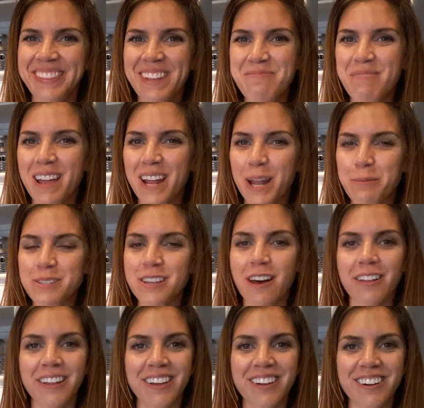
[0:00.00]
My name is
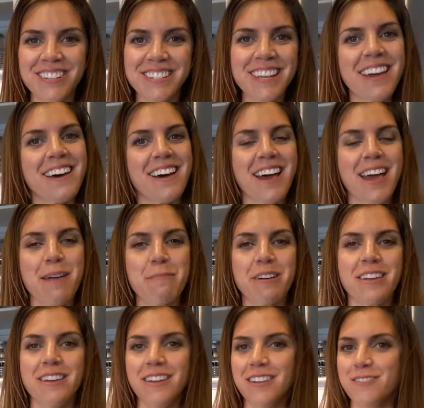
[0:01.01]
Holly Garcia. I am a
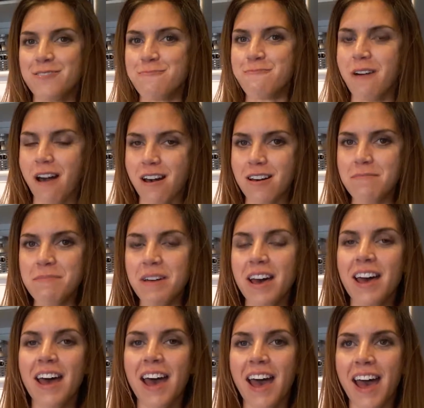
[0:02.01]
keto mom.
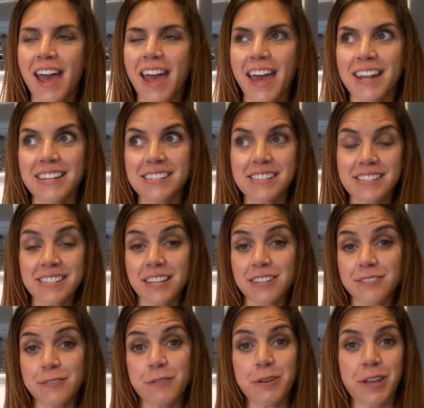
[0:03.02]
I had a
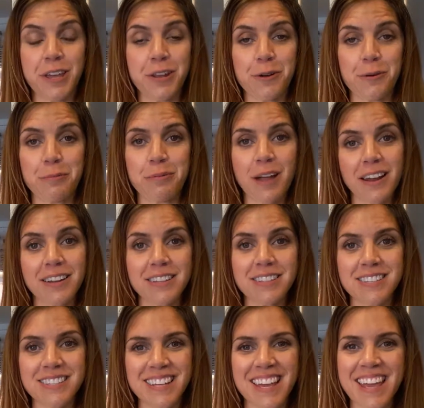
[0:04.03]
successful keto
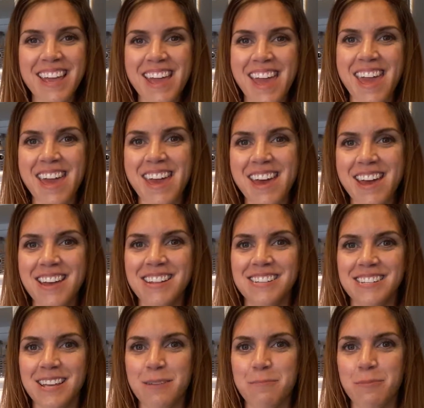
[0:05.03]
pregnancy
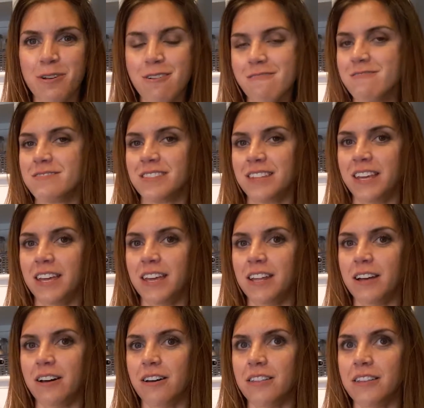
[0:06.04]
and am
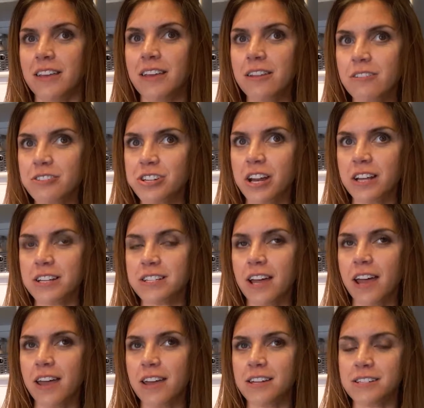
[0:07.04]
currently on the ketogenic
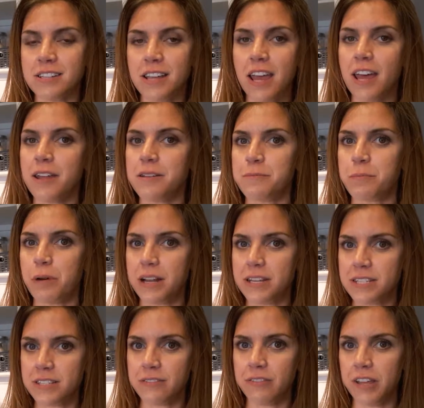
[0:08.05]
diet and
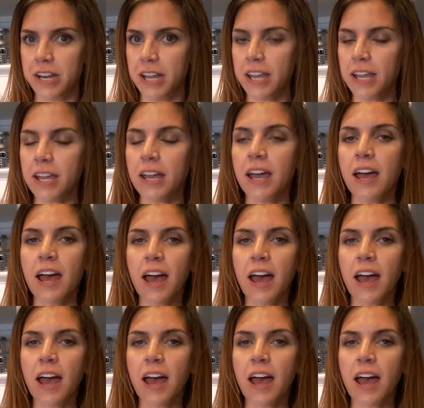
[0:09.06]
breastfeeding.